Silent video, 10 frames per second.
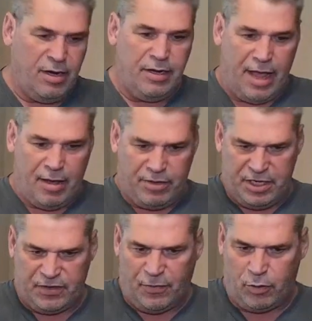Now
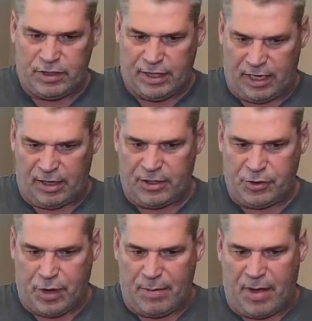these folks sell a
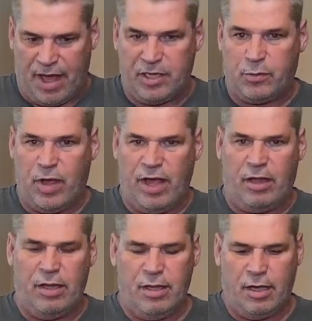tripod as
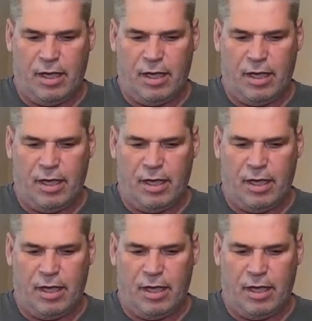well.